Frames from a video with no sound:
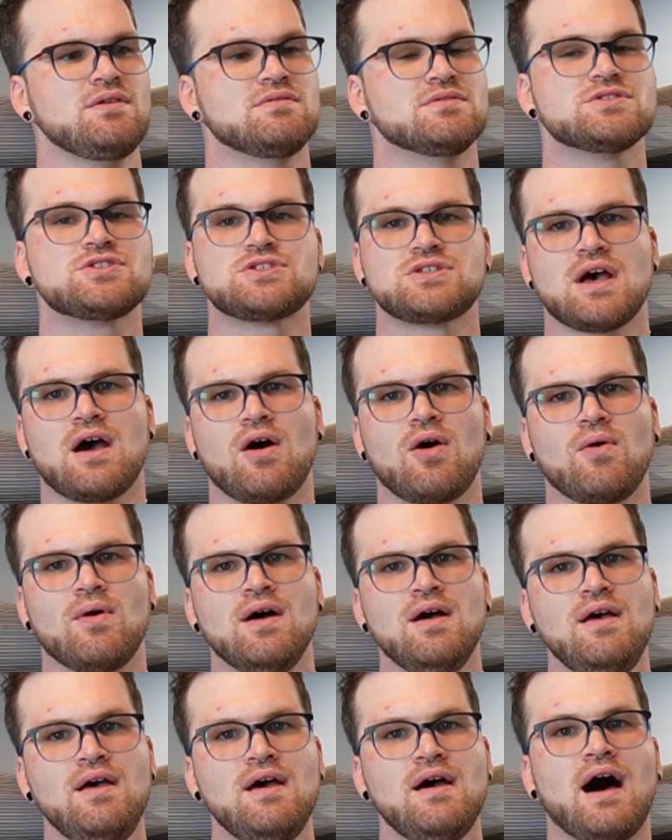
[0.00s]

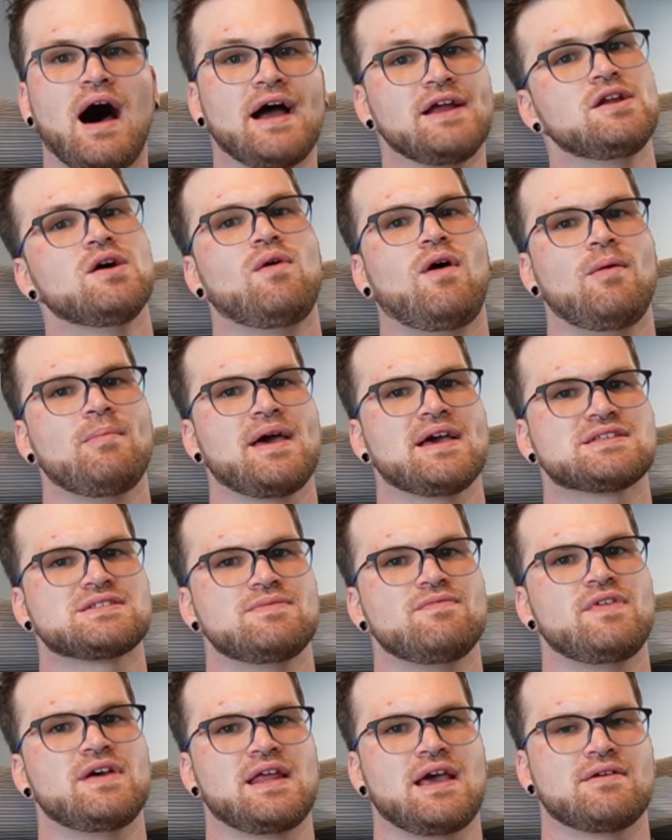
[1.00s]
So I know I'll make
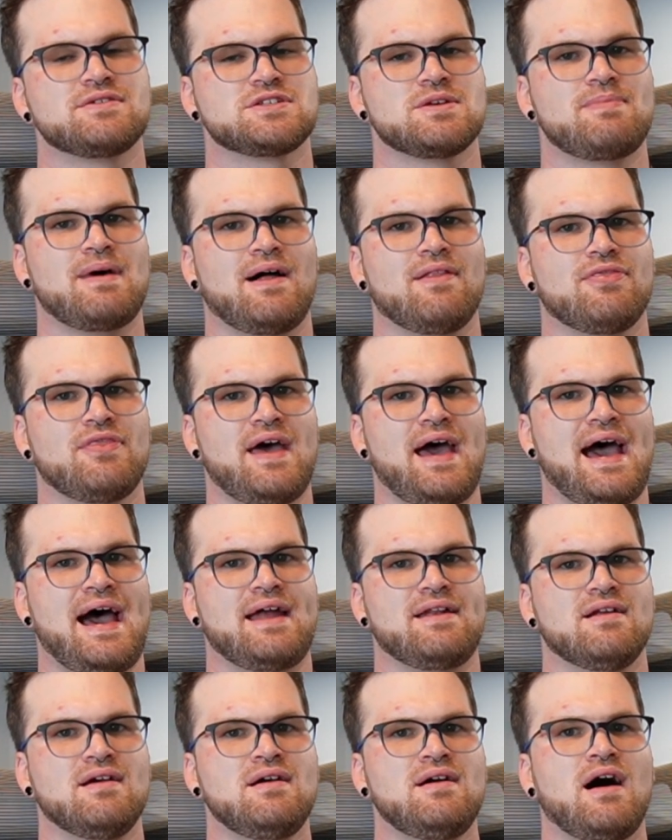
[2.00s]
some videos about that.
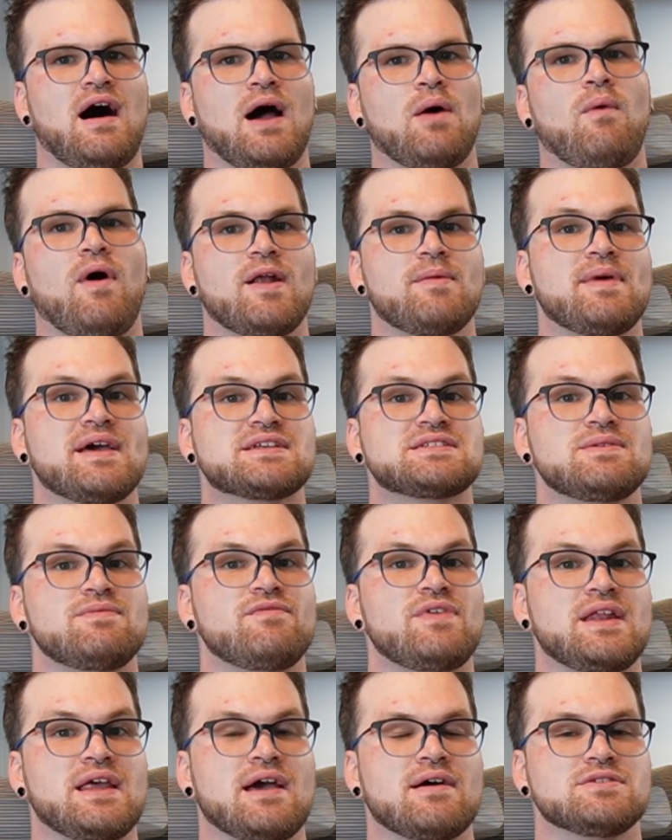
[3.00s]
I want to make some
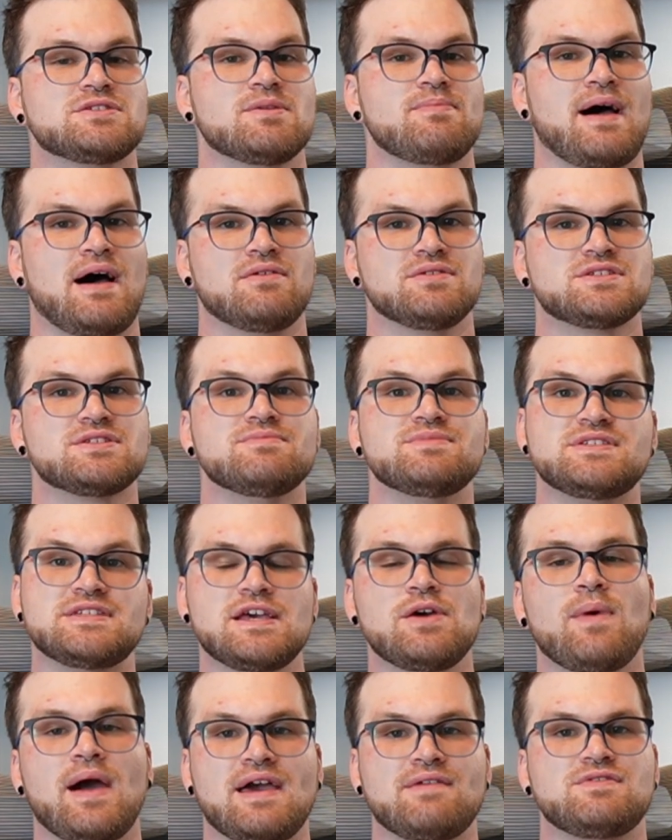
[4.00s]
videos about some
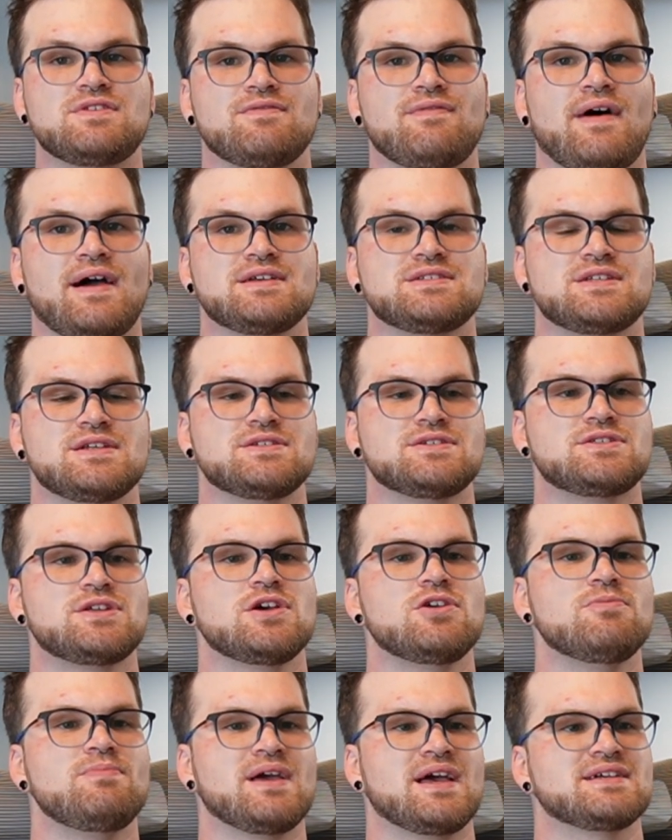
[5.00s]
Z-Wave devices
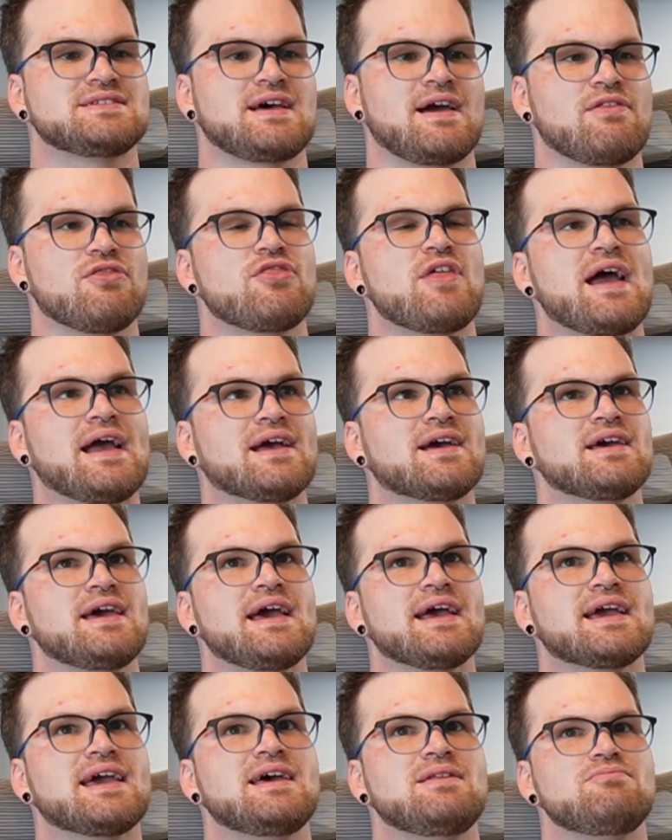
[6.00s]
too, because I think
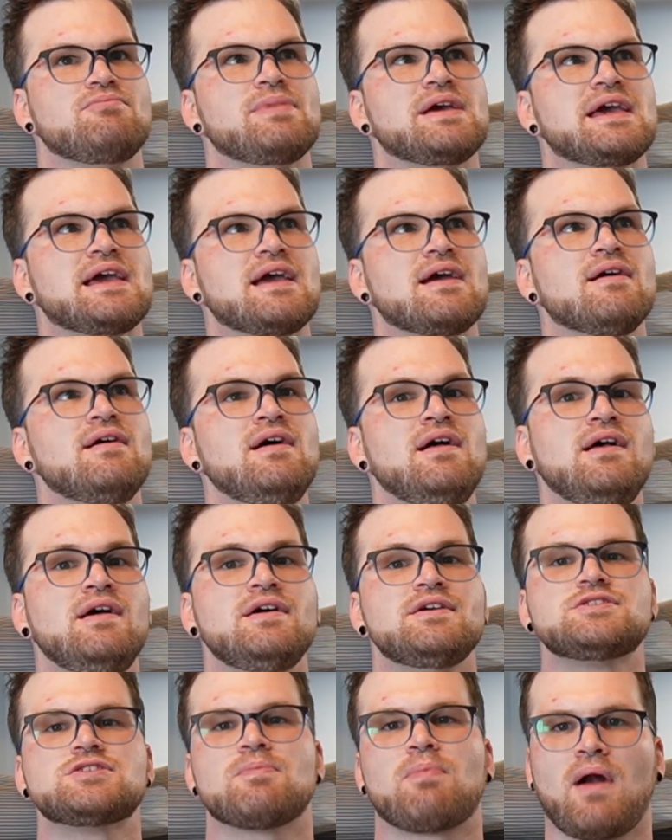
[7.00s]
it can be
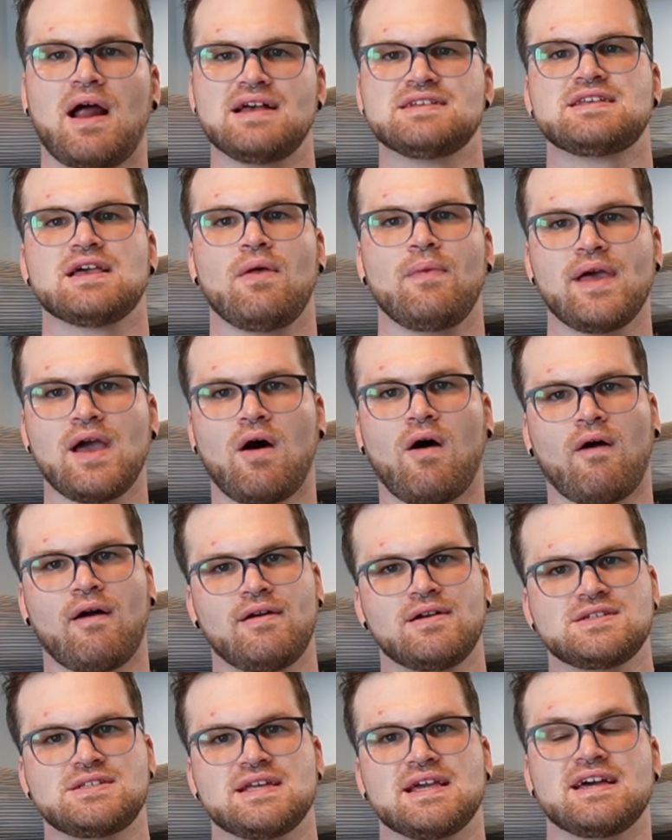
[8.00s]
surprisingly
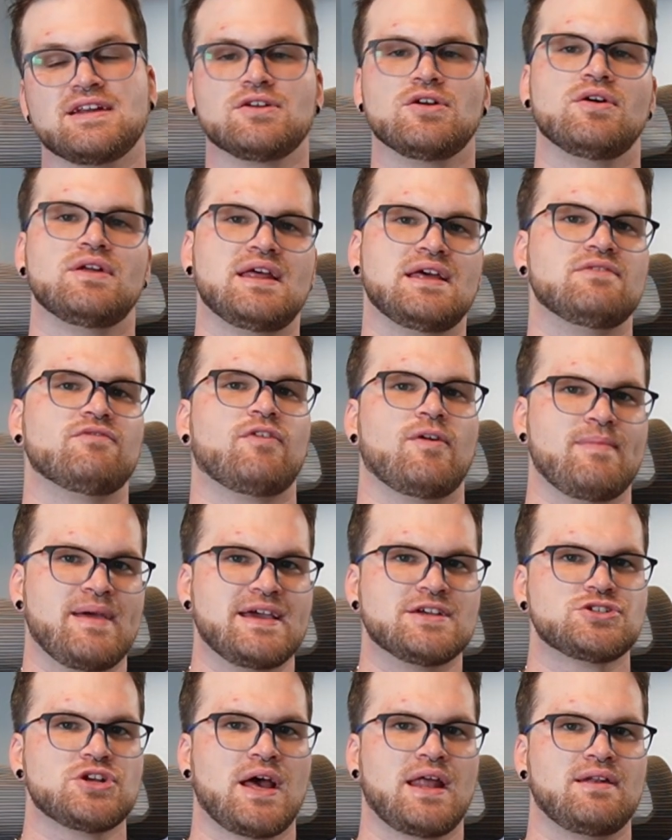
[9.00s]
hard to get good
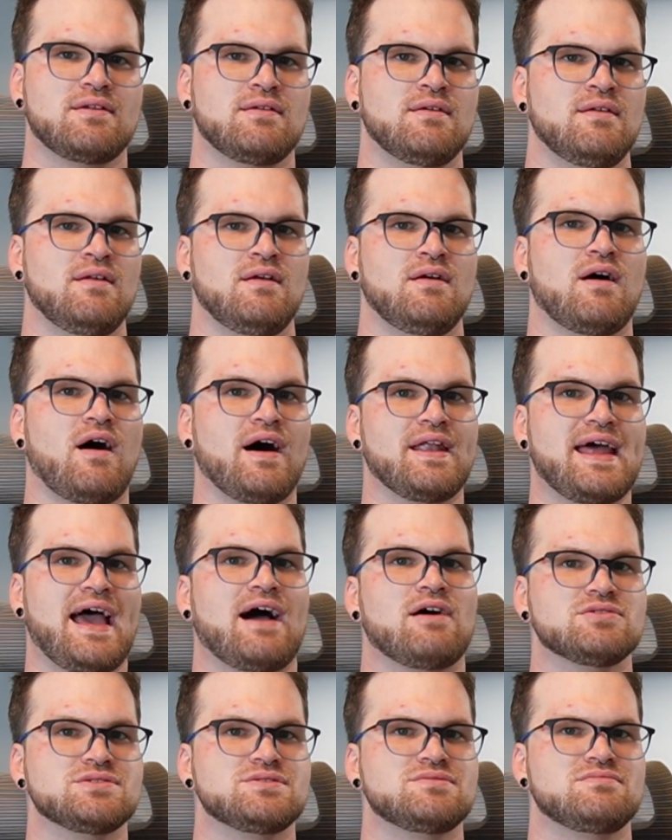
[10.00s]
information on
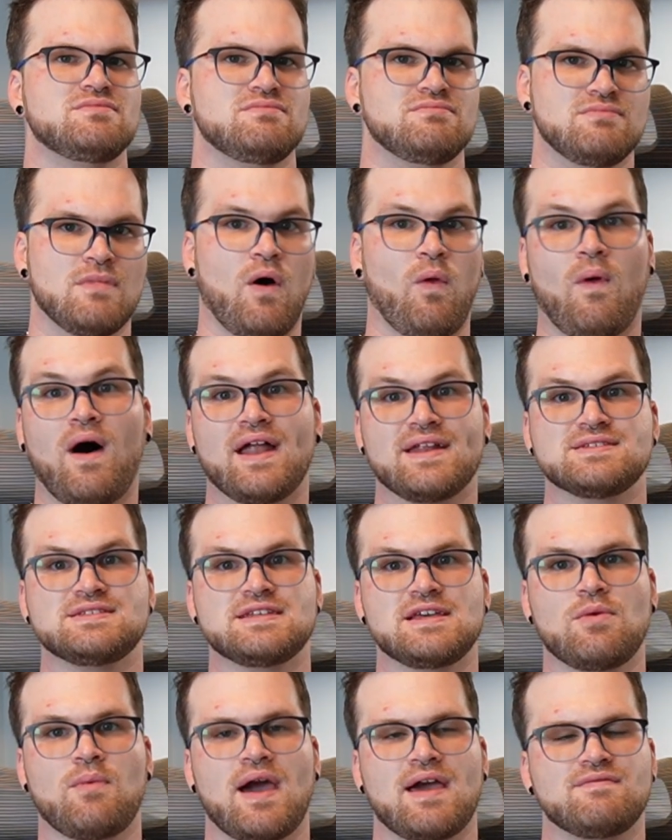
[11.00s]
how a lot of
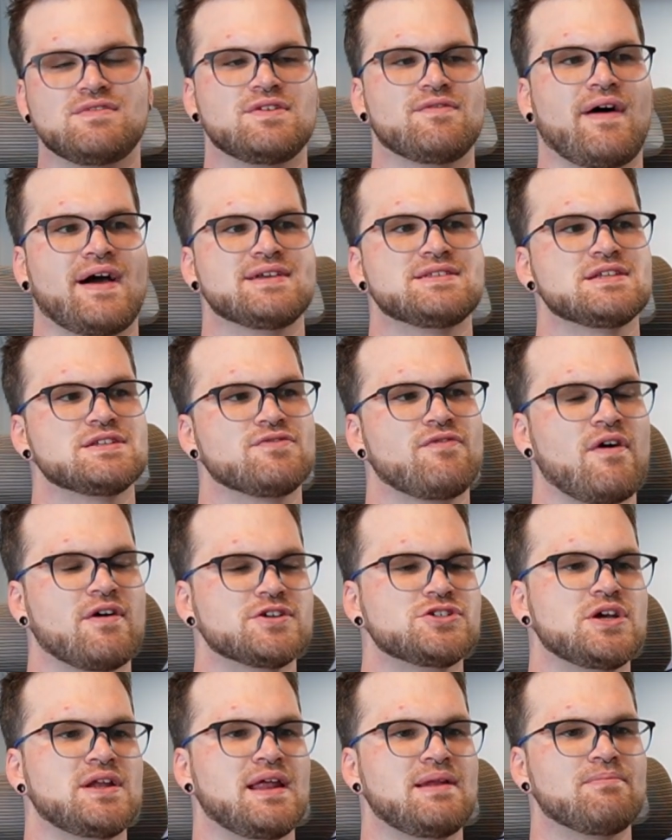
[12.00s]
Z-Wave devices
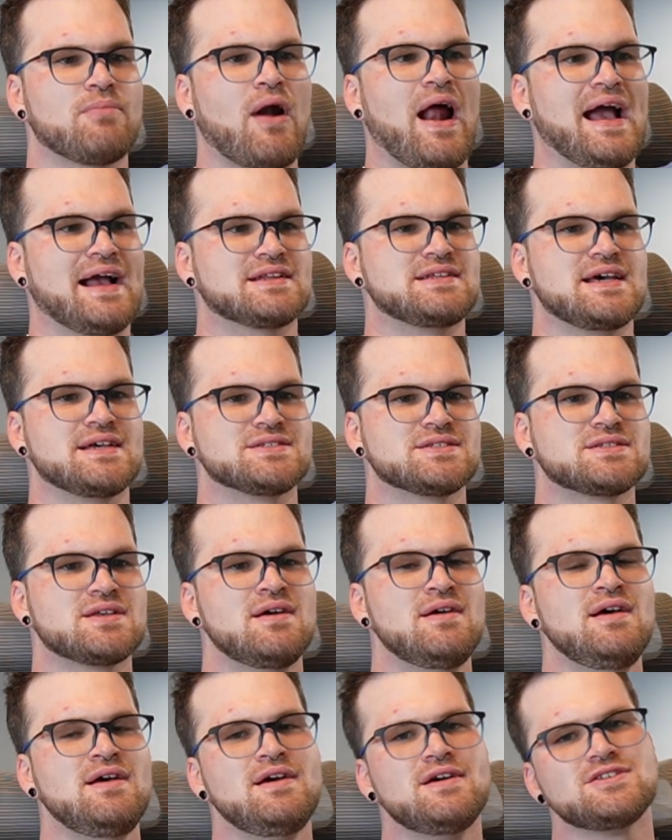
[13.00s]
function in practice.
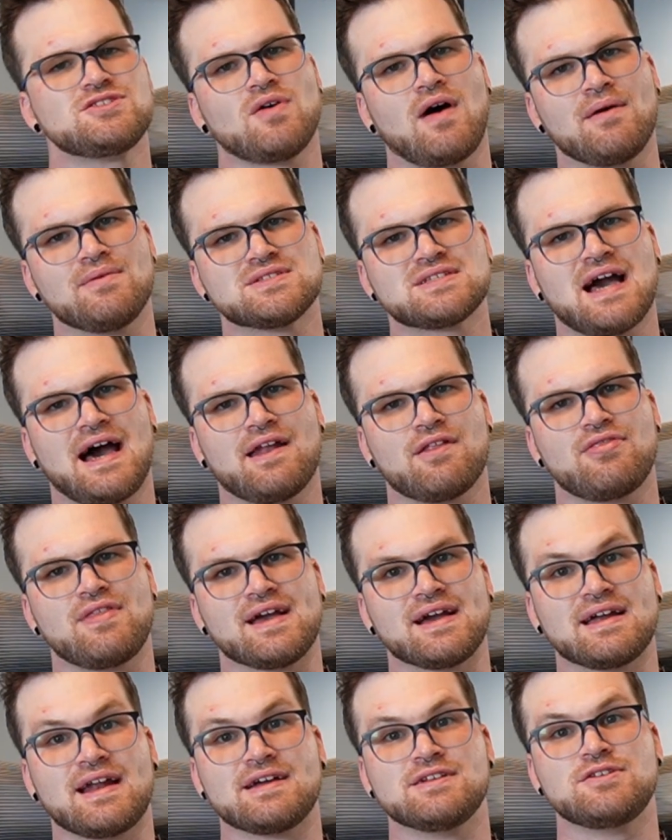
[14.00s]
So I was kind of
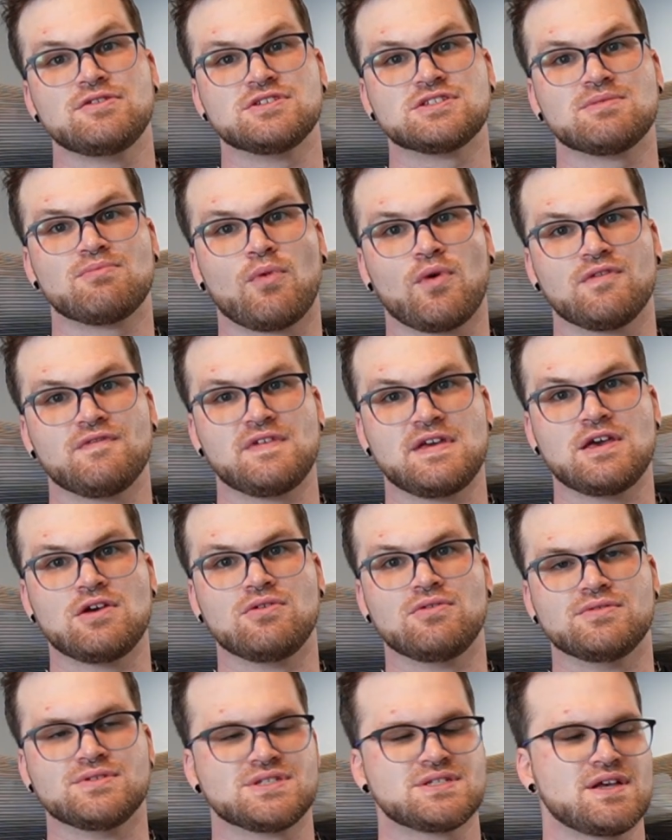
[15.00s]
thinking I'd do some
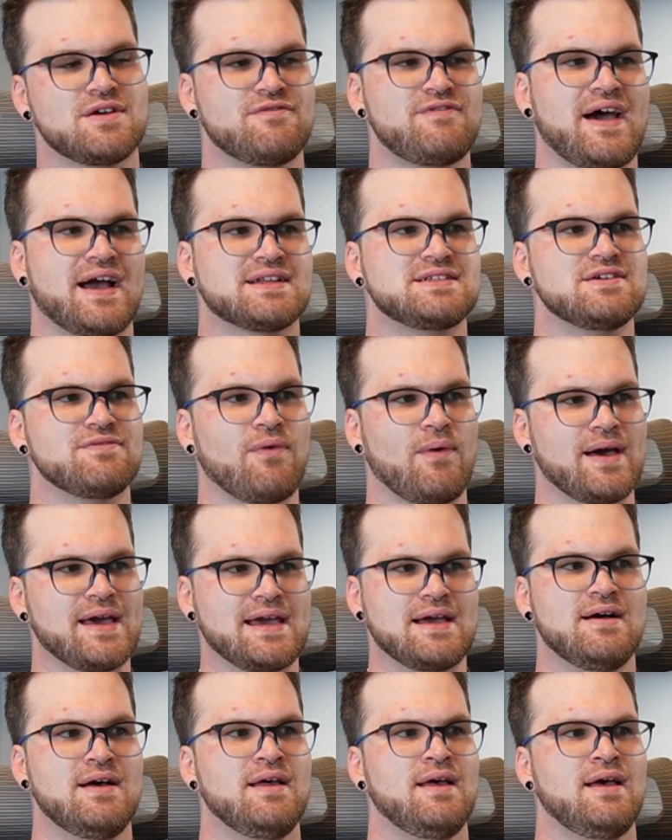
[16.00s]
reviews effectively.